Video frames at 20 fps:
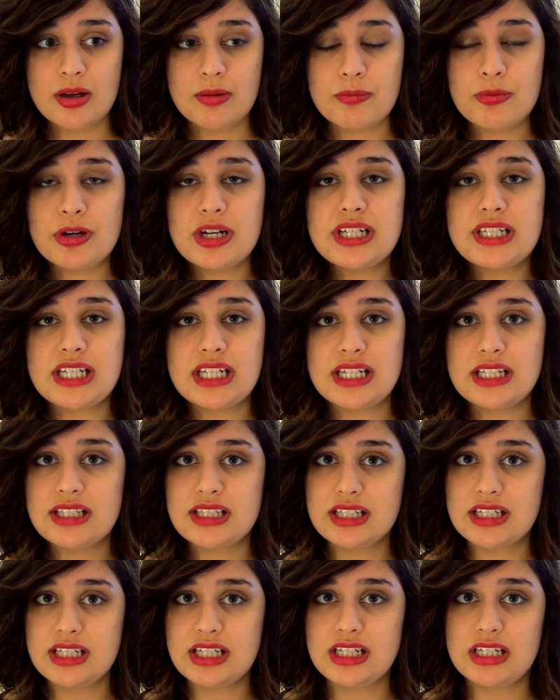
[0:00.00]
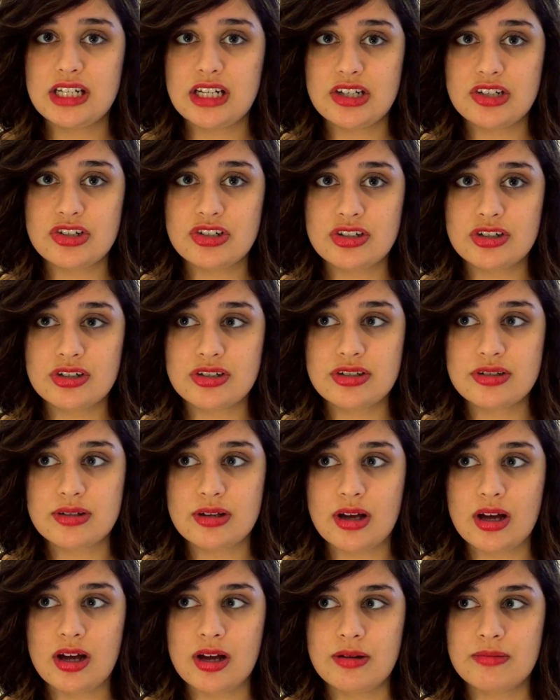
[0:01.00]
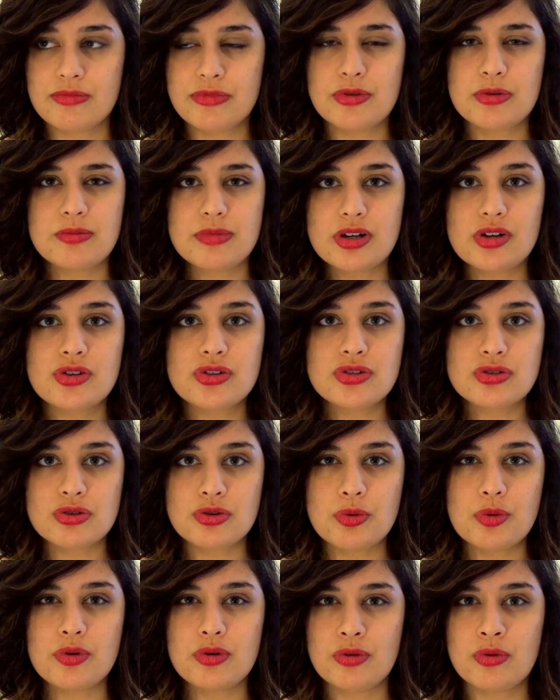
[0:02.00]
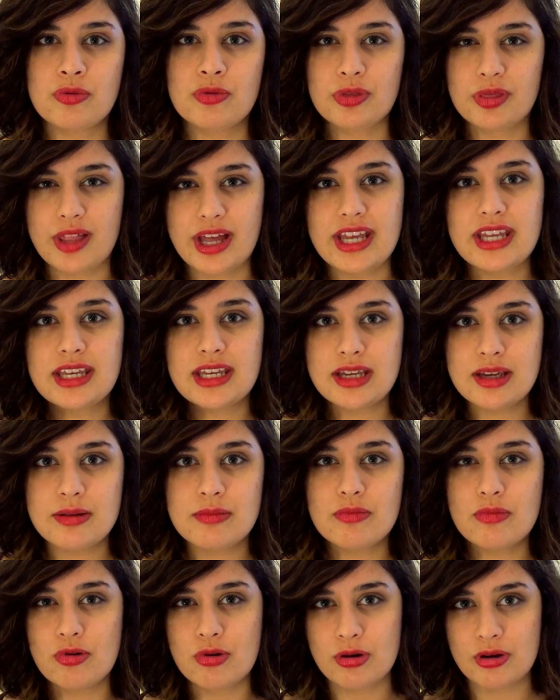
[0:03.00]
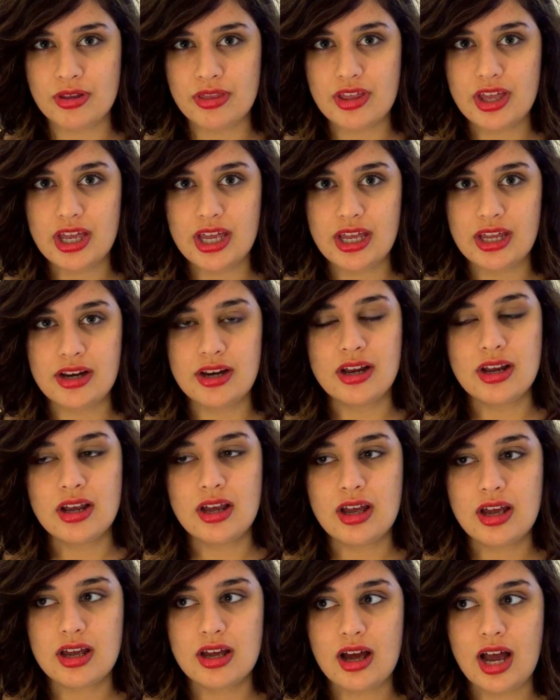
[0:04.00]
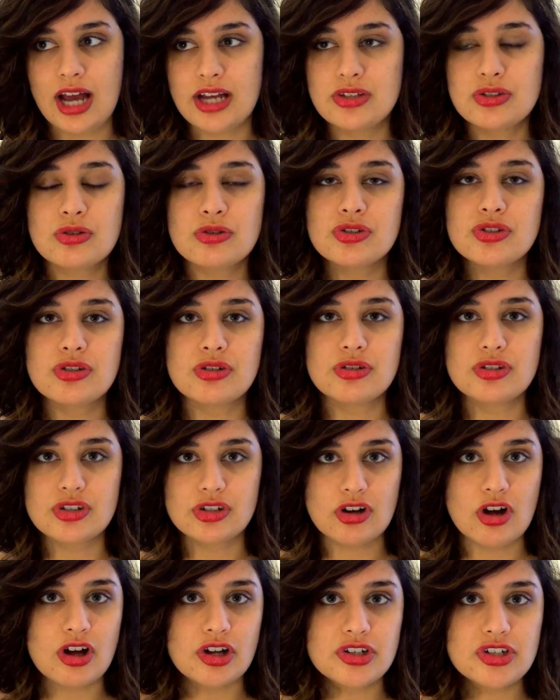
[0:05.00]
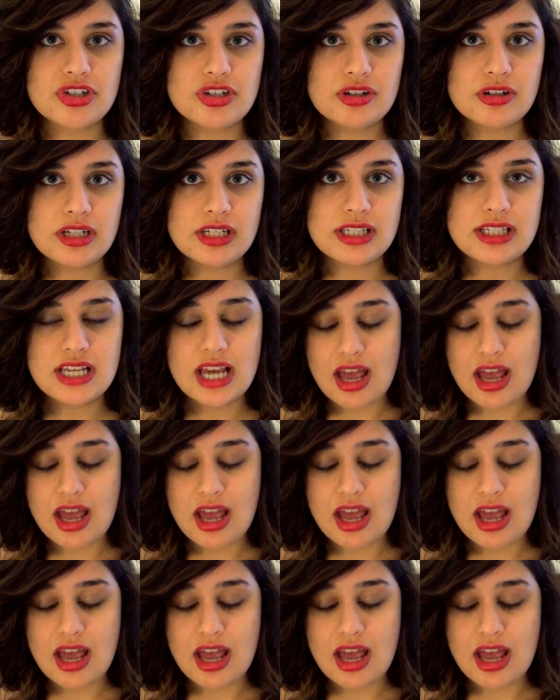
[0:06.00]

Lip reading: preteens and teenagers through middle school will like it more than high school students or college students.